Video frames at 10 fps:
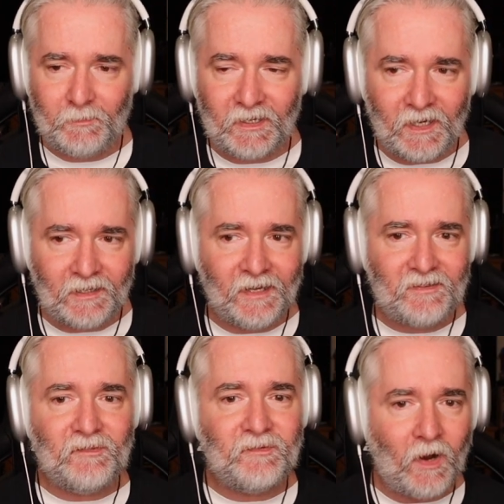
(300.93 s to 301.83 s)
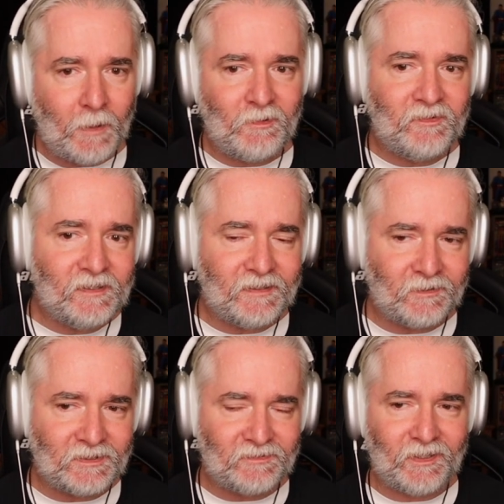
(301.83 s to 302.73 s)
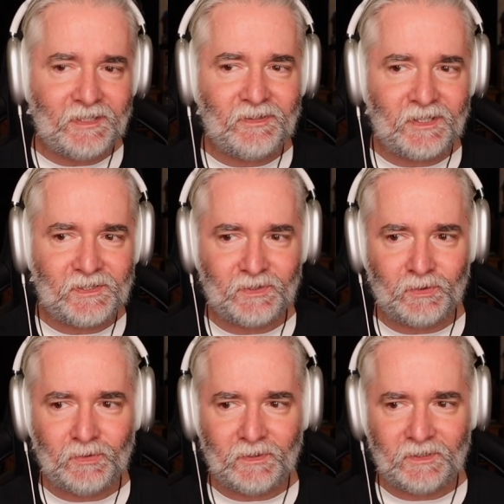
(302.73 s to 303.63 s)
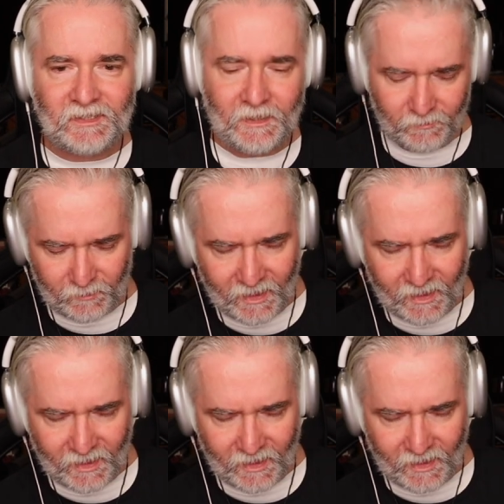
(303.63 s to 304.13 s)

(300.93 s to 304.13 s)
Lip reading: But I like the vibe of it was very, very cool. It looks like